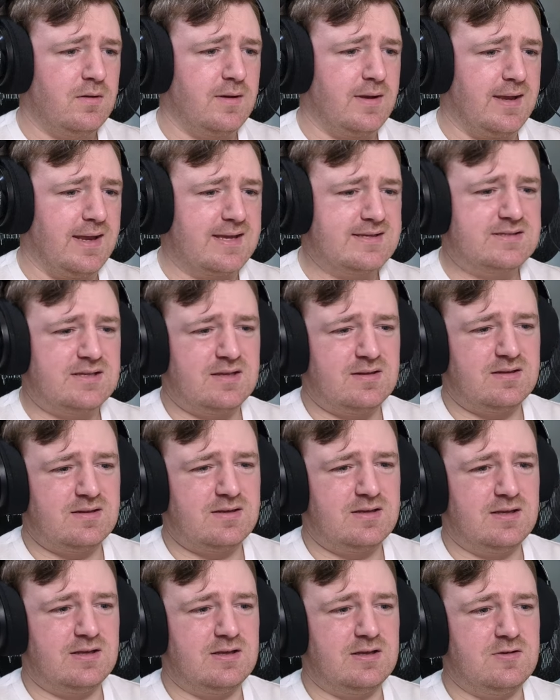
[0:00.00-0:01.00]
I guess he
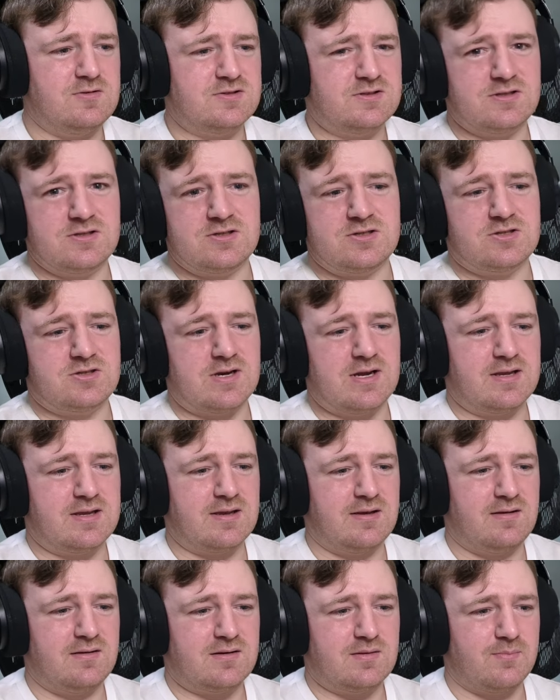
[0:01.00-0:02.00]
uses
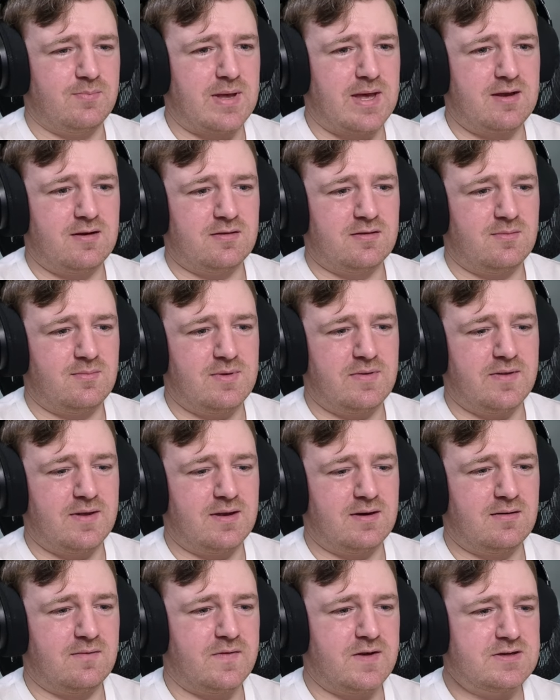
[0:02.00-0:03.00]
striking to batter them, and
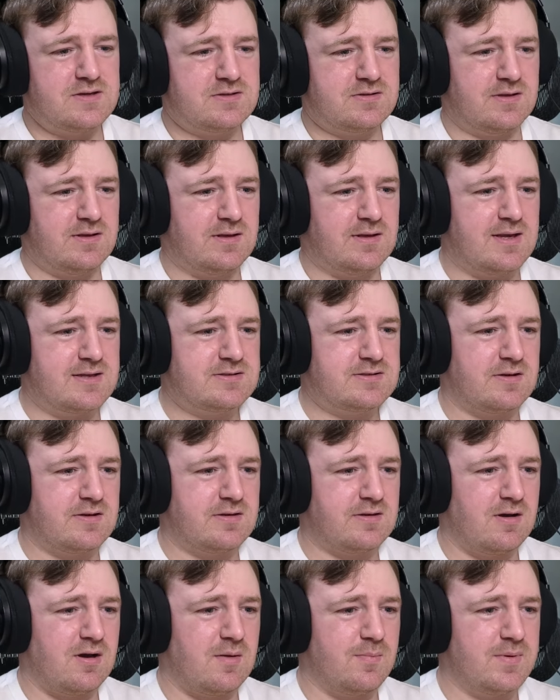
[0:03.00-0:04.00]
then eventually he gets on
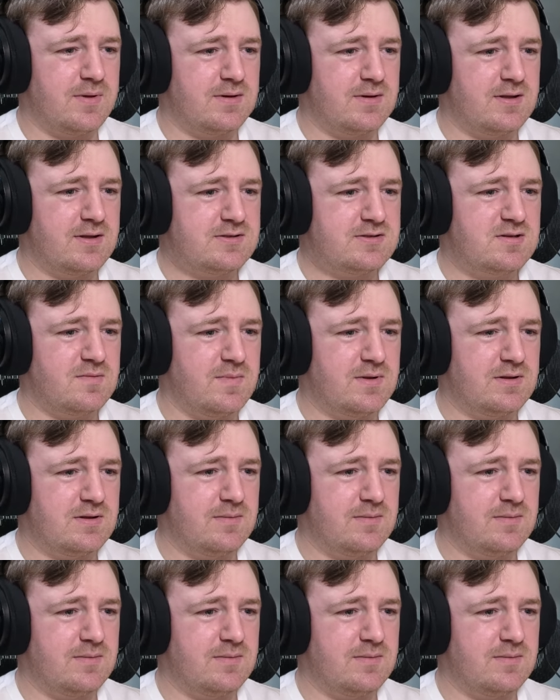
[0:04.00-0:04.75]
top and can submit